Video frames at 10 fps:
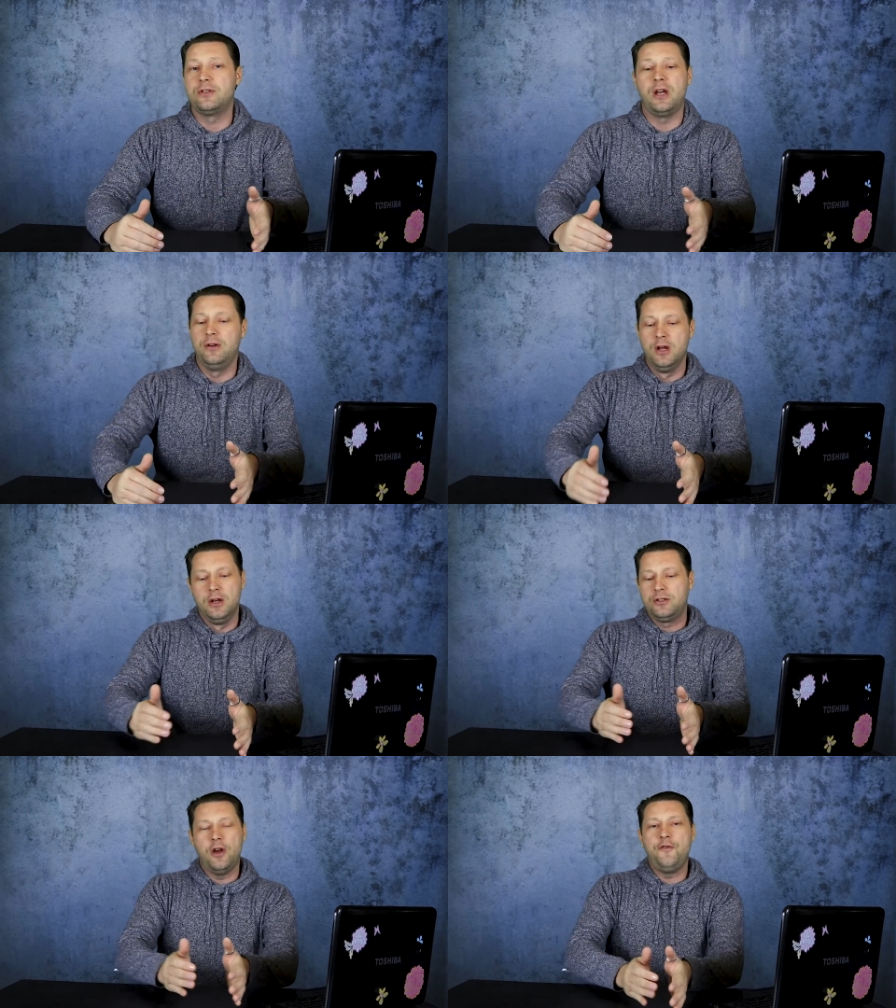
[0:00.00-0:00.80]
So
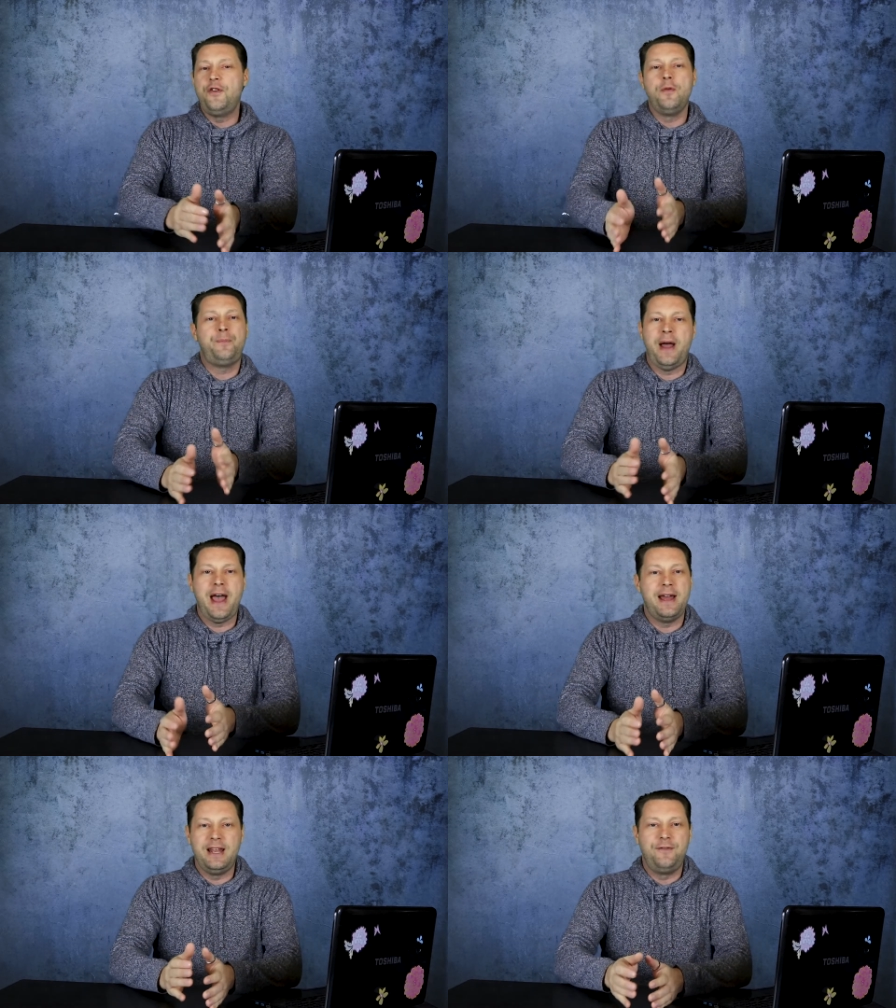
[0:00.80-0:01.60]
don't feel
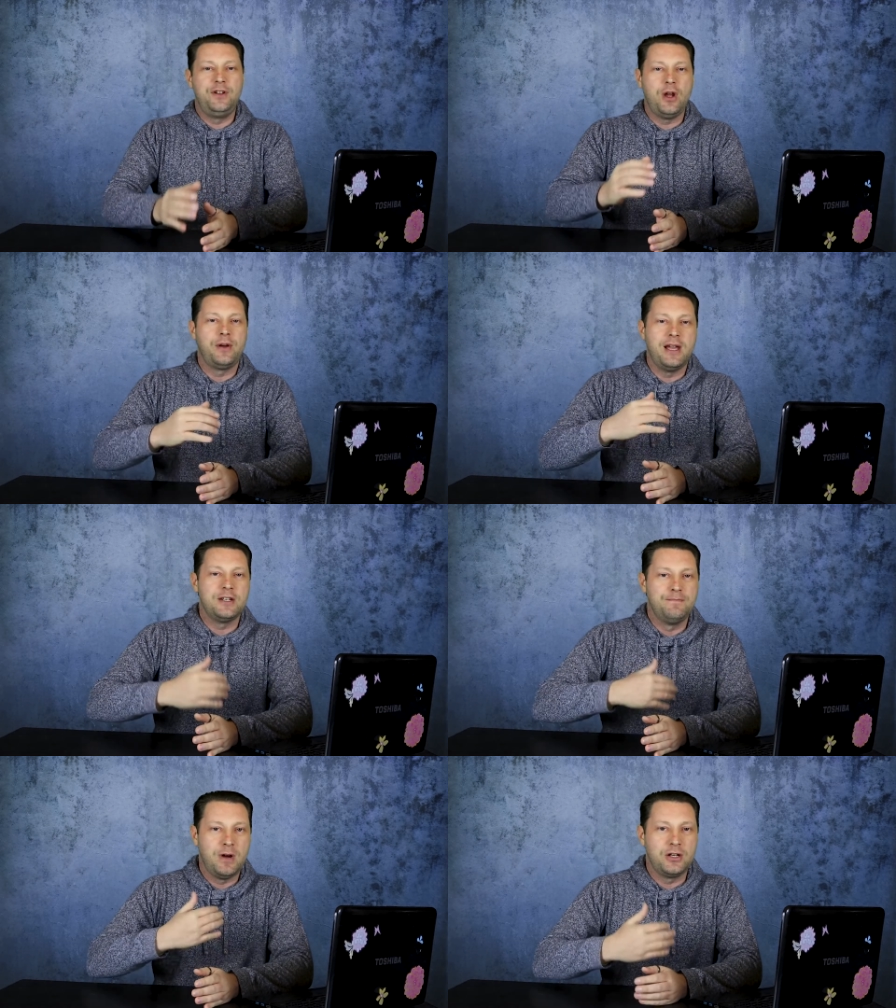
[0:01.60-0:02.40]
bad if you don't get
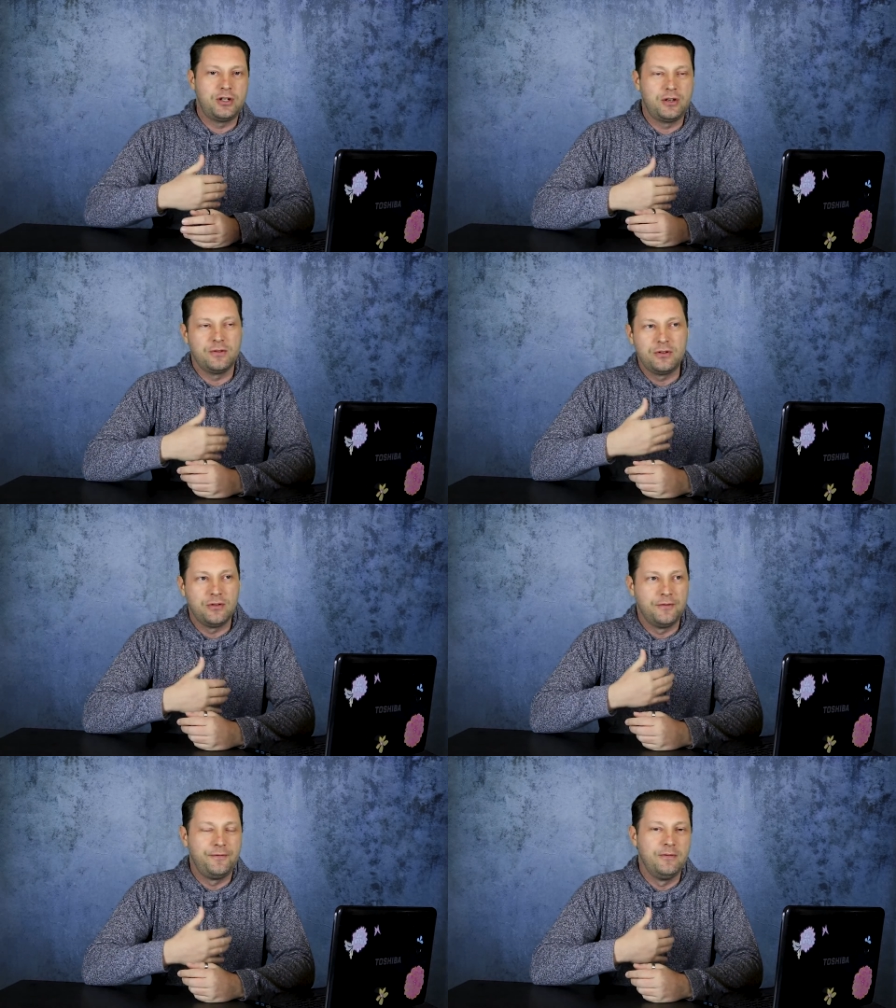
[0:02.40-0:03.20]
as much
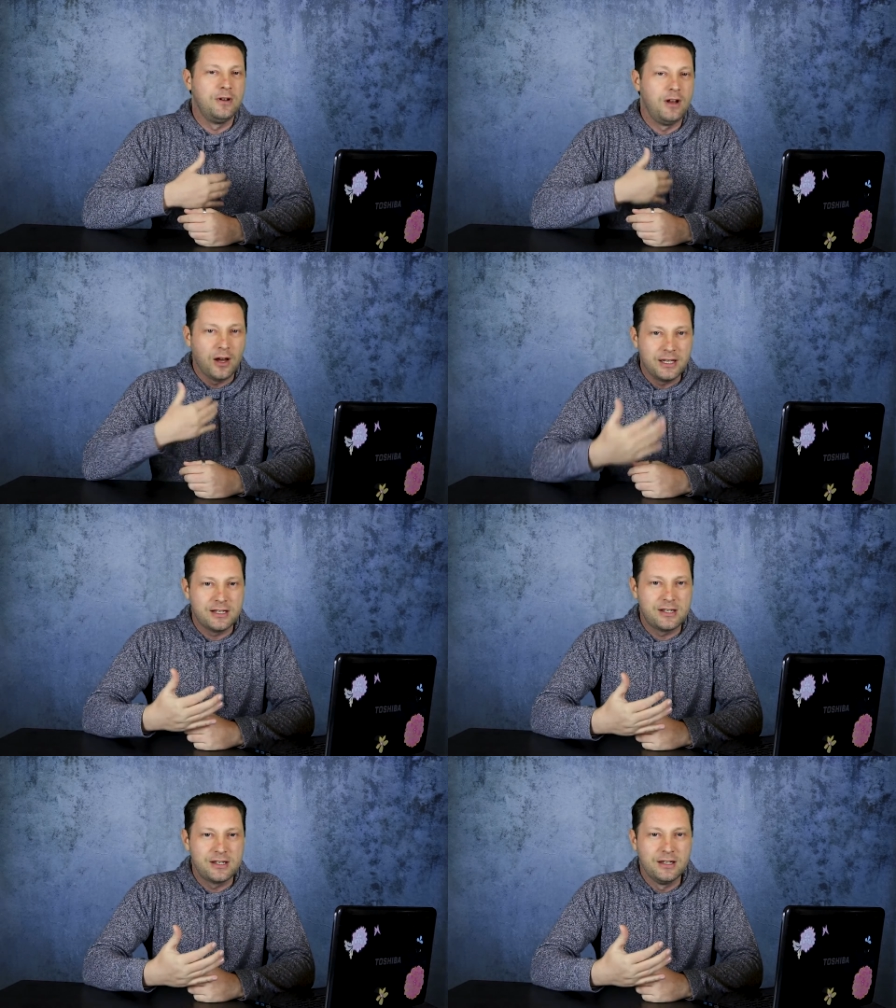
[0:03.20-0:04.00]
sort of
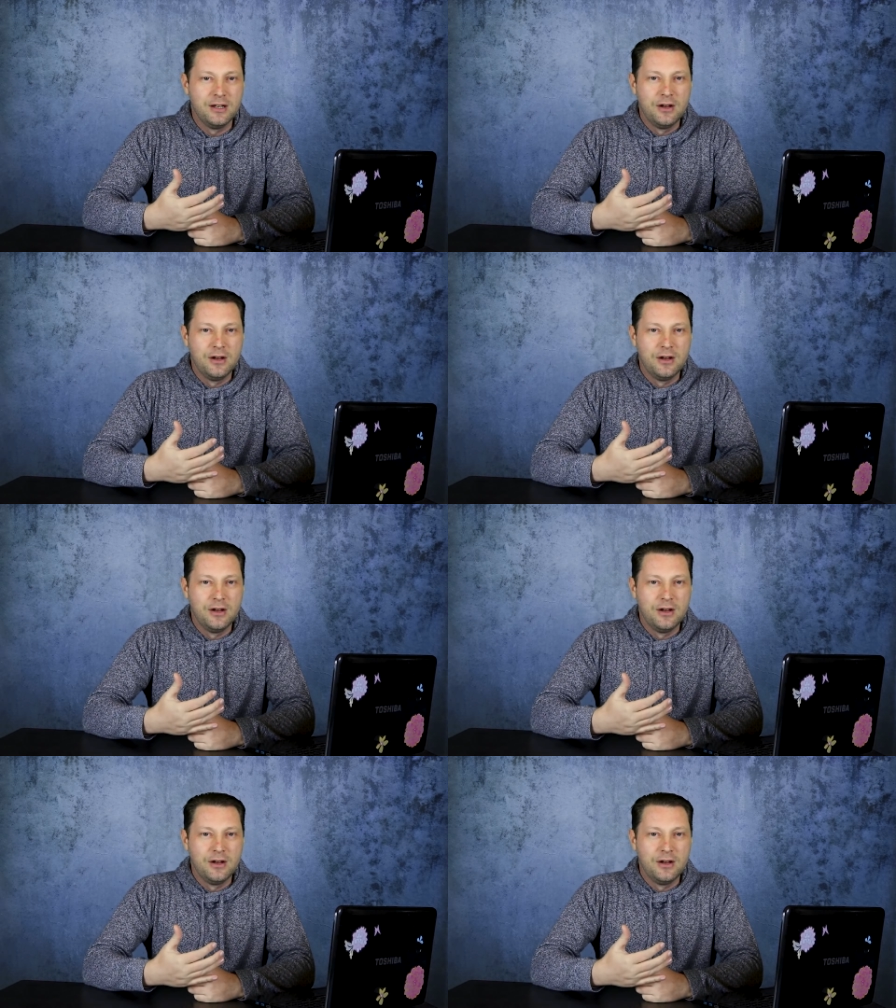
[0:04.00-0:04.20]
likes